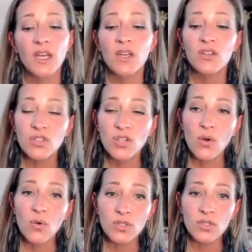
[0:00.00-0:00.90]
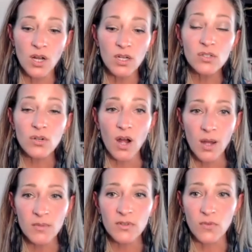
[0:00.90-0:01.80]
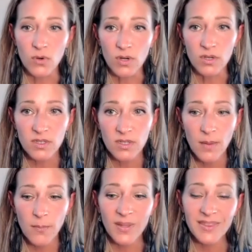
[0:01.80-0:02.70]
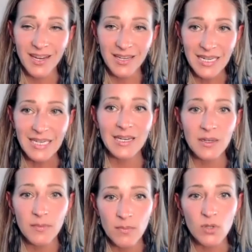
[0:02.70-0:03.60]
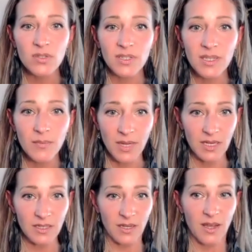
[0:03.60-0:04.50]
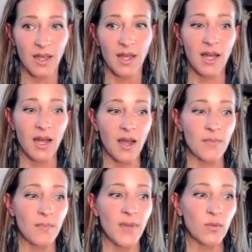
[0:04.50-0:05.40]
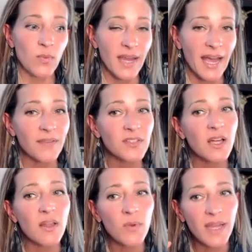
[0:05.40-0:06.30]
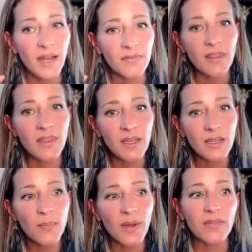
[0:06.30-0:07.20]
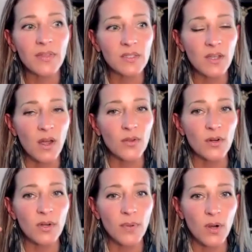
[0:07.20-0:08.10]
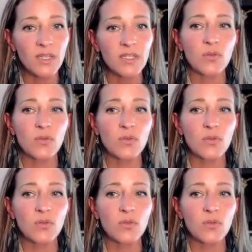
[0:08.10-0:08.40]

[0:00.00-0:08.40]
So dogs are omnivores, but they need mostly meat. And we have to think about these other components in